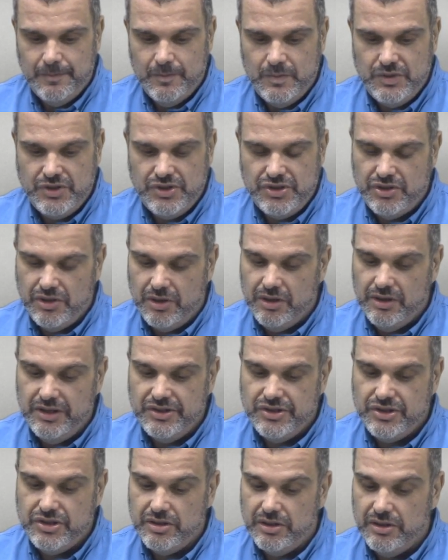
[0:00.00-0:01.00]

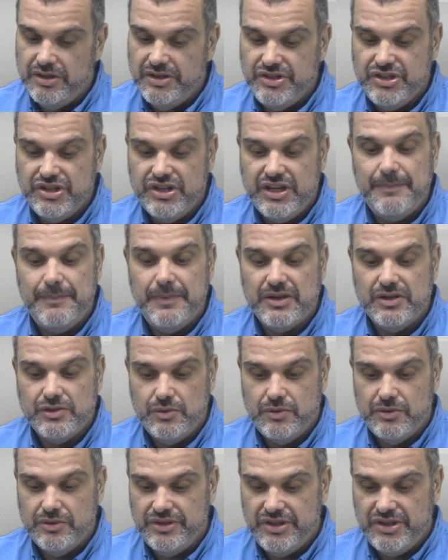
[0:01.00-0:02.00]
Charlotte started skipping
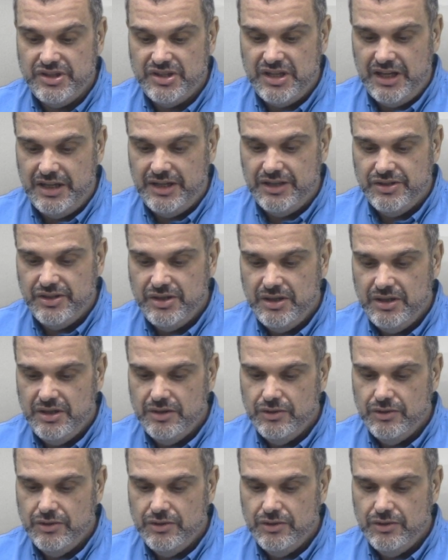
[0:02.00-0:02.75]
toward the stage.